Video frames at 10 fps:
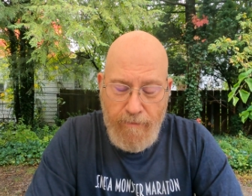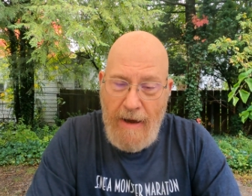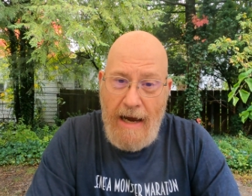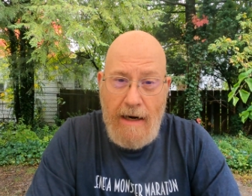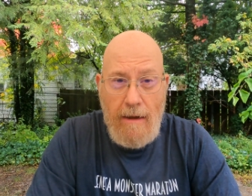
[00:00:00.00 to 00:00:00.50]

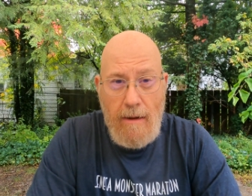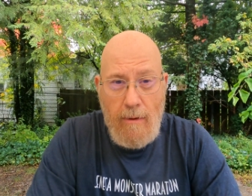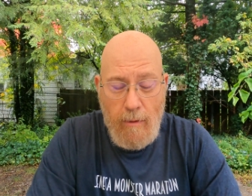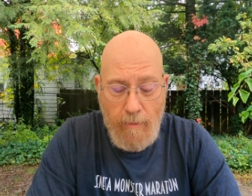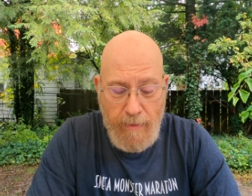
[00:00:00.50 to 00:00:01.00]

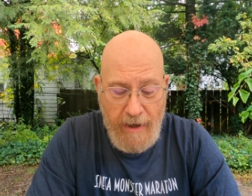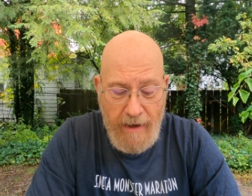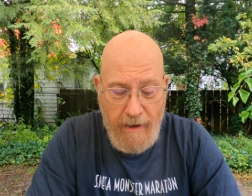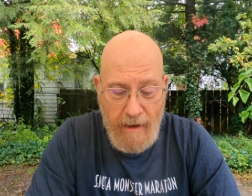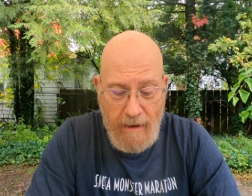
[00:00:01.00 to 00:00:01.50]
paddle or
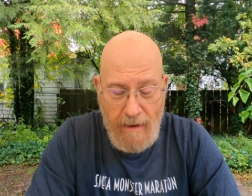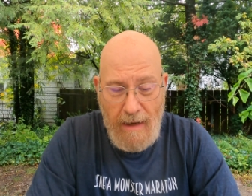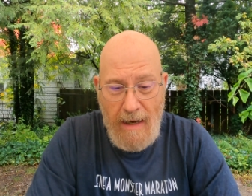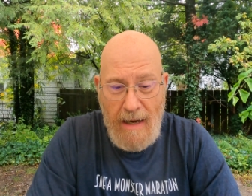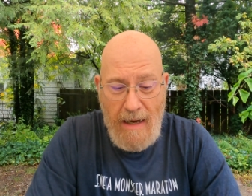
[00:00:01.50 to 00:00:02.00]
bike,
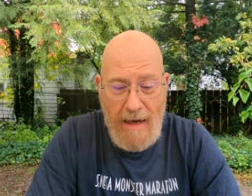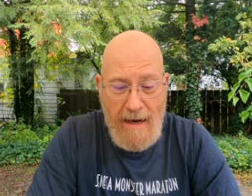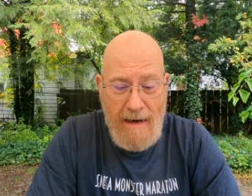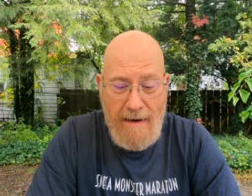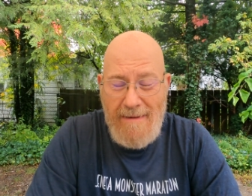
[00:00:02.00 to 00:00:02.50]

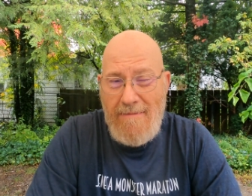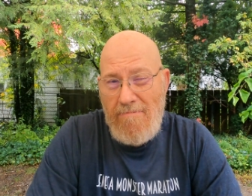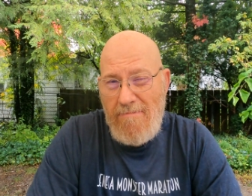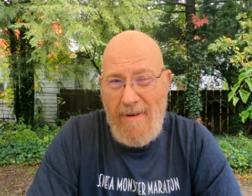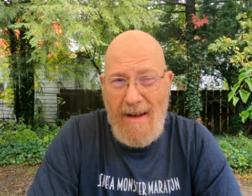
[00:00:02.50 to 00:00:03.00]
and
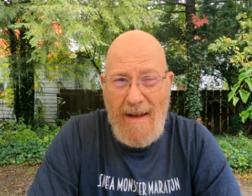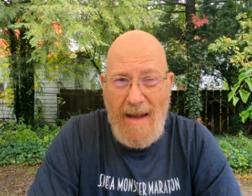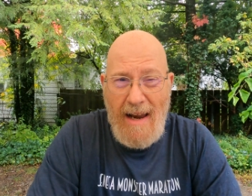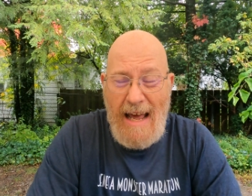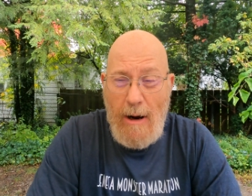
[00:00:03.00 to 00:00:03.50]

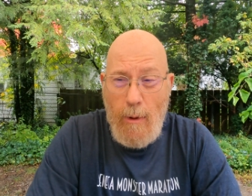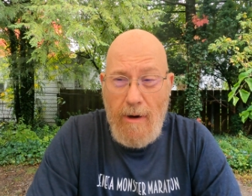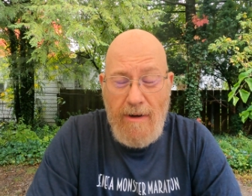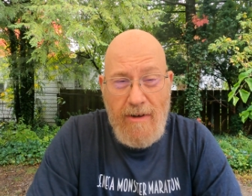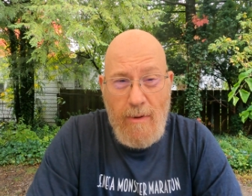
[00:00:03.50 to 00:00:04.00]
an hour
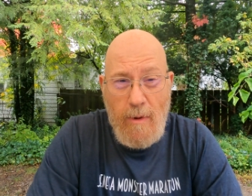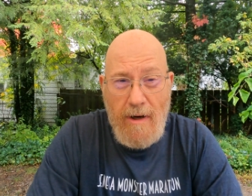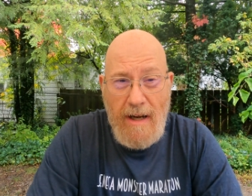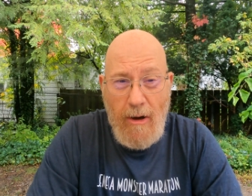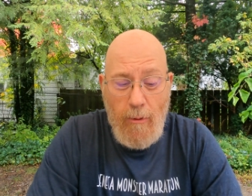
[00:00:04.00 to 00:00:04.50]
into the
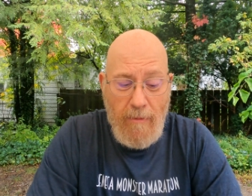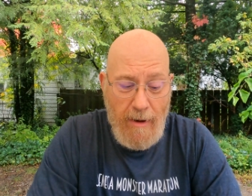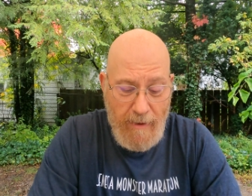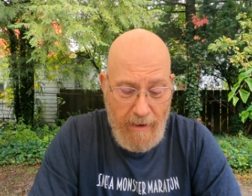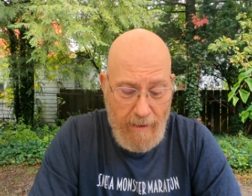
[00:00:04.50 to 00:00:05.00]
workout,
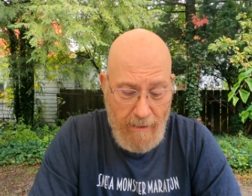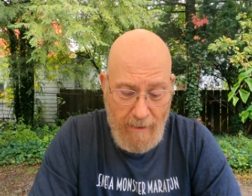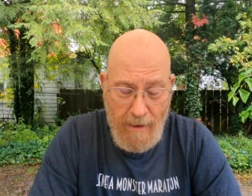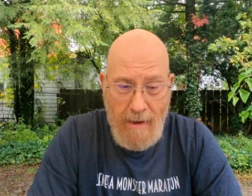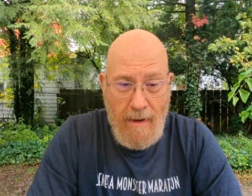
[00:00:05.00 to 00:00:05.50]
maybe
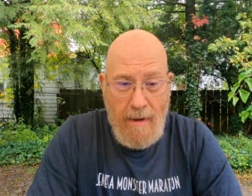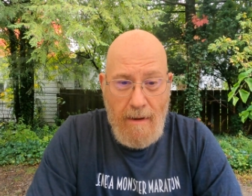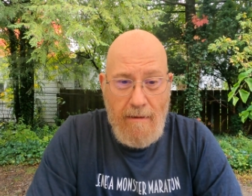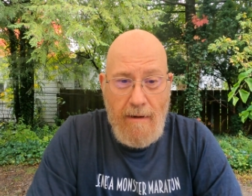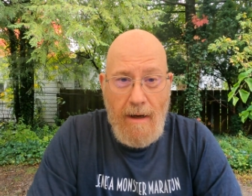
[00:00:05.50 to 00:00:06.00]

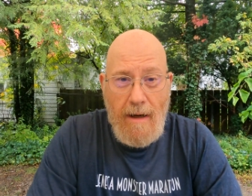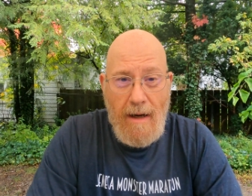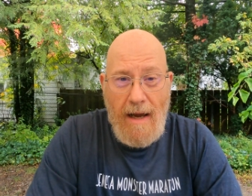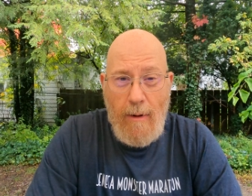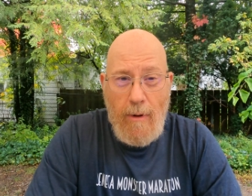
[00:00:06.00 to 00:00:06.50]
an
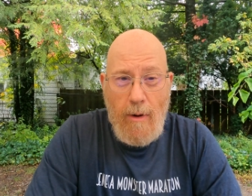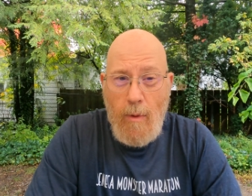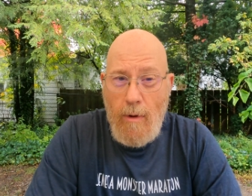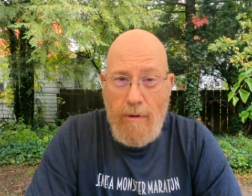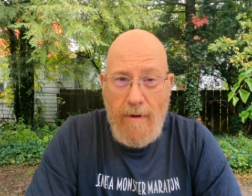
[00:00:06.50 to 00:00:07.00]
hour and a
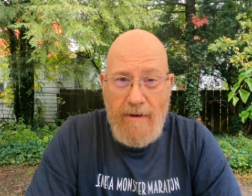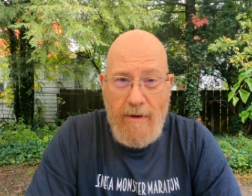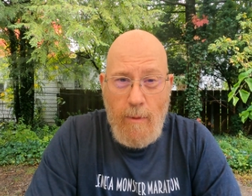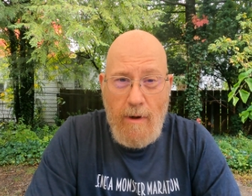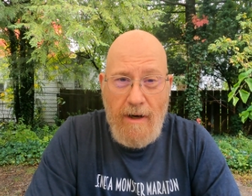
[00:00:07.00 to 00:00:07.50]
quarter into
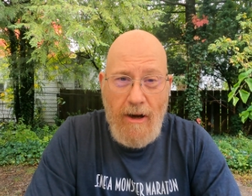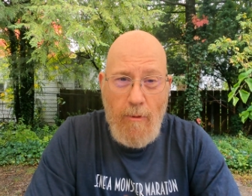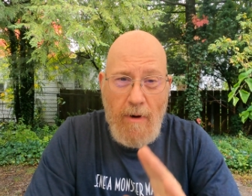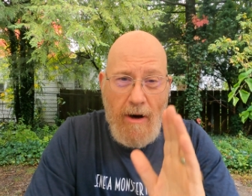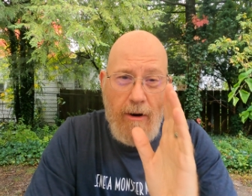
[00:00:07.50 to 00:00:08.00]
the
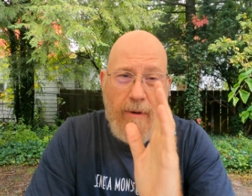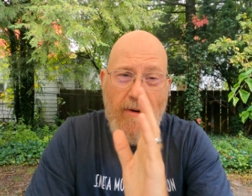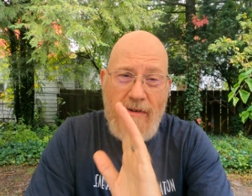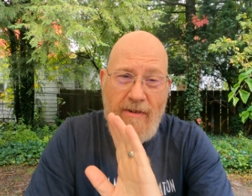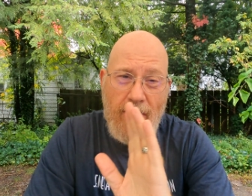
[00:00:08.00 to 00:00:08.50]
workout, my heart rate
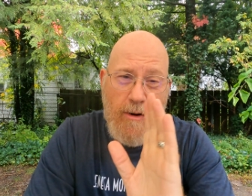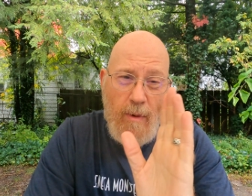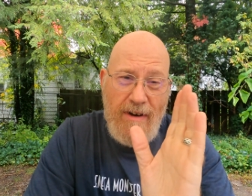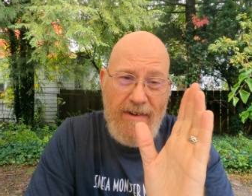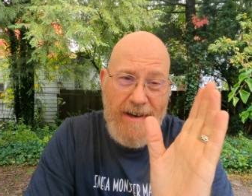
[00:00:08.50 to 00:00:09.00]
would start
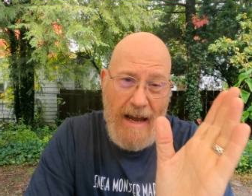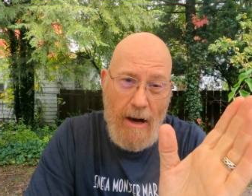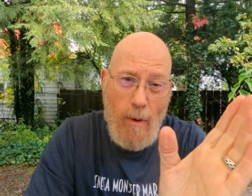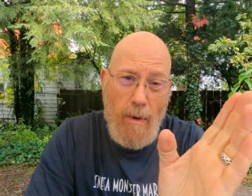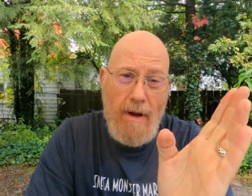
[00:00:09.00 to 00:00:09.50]
going
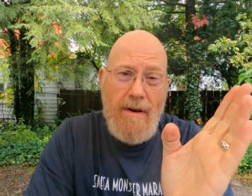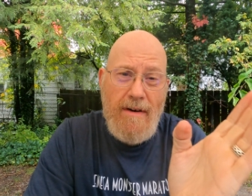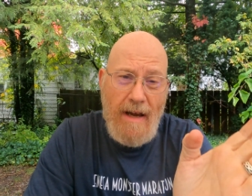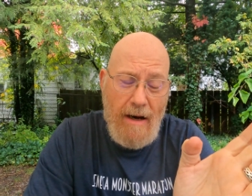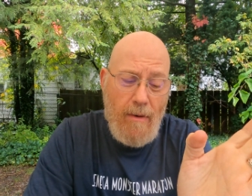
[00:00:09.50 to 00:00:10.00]
down and
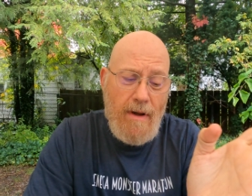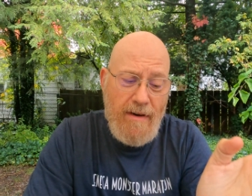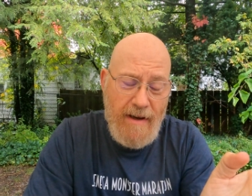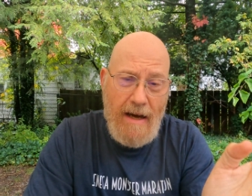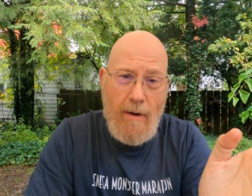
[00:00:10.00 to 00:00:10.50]
down and
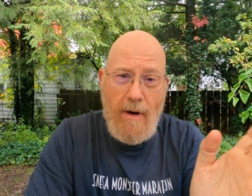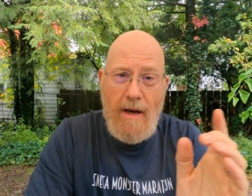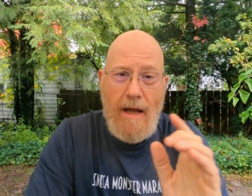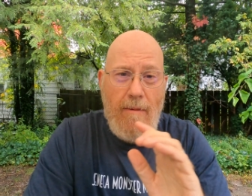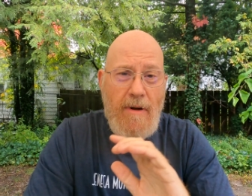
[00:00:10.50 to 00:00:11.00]
down,
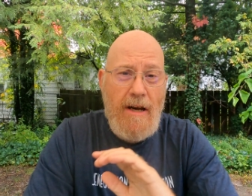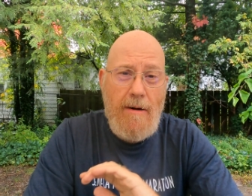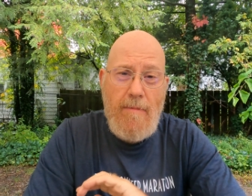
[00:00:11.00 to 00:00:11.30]
and I'd be in the